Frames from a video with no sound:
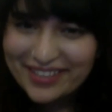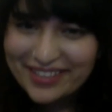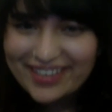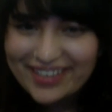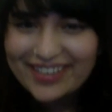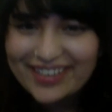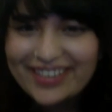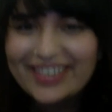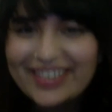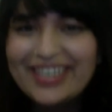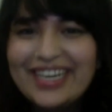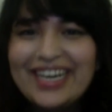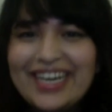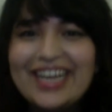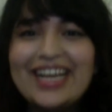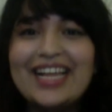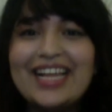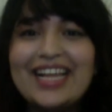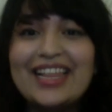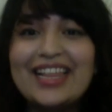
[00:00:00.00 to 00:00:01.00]
are.
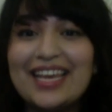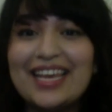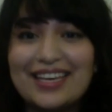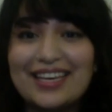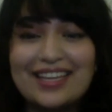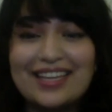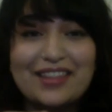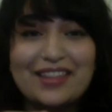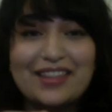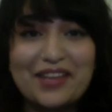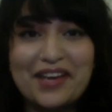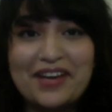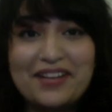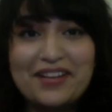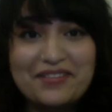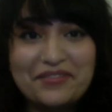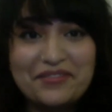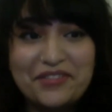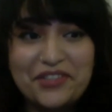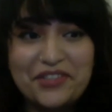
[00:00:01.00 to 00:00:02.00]
like they
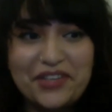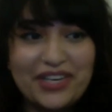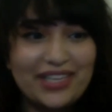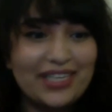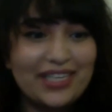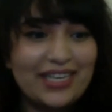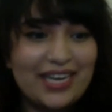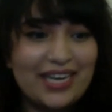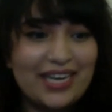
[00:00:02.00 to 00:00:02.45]
really